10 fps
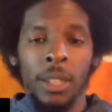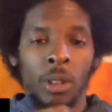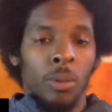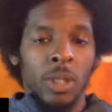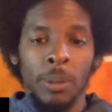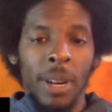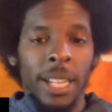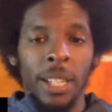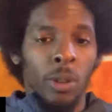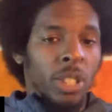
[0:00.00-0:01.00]
on
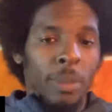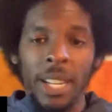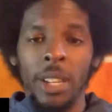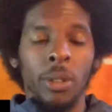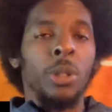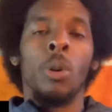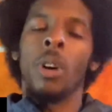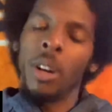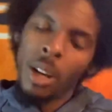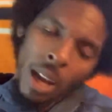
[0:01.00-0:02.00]
somebody else's
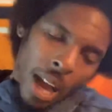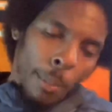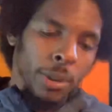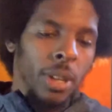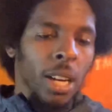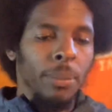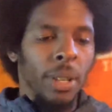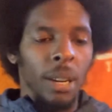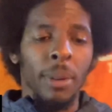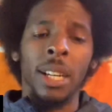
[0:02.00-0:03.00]
tour, I'm gonna try to
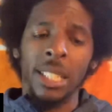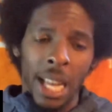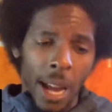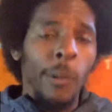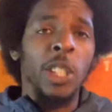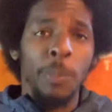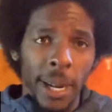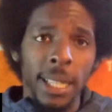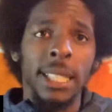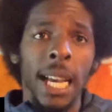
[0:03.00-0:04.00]
be there, man, because I
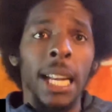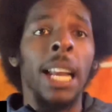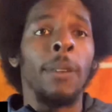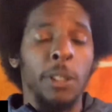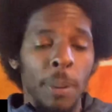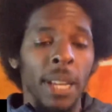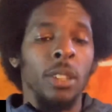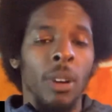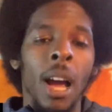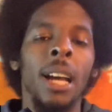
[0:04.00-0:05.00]
respect the talent, I respect
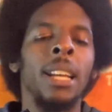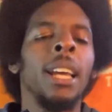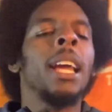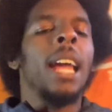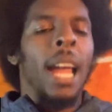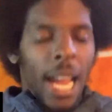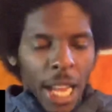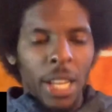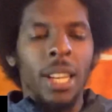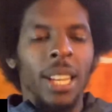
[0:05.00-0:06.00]
the grind,
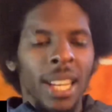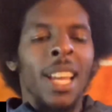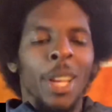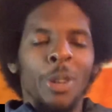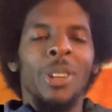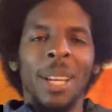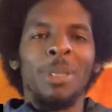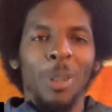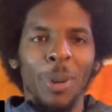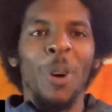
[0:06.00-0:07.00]
and you
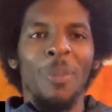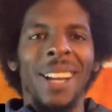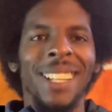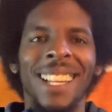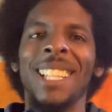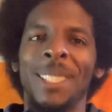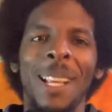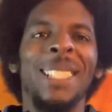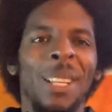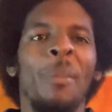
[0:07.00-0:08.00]
keeps it real, my nigga.
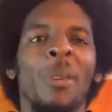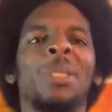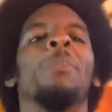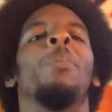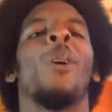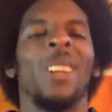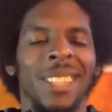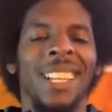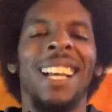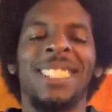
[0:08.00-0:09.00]
That's the most
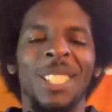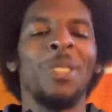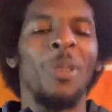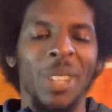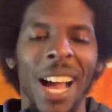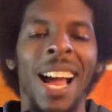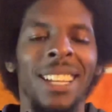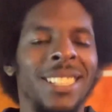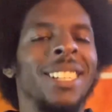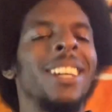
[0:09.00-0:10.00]
important thing. I see you on your
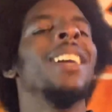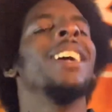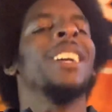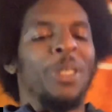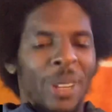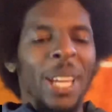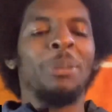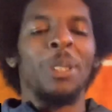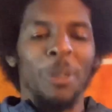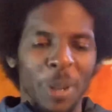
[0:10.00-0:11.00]
IG, you
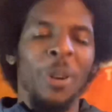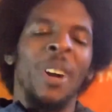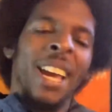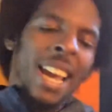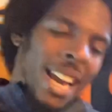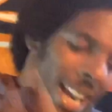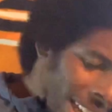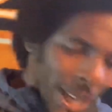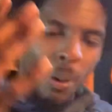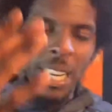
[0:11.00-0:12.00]
keeps it real.
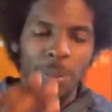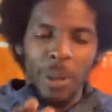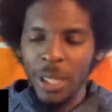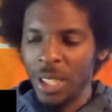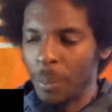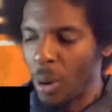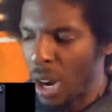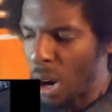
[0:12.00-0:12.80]
Anyways, man, it's your boy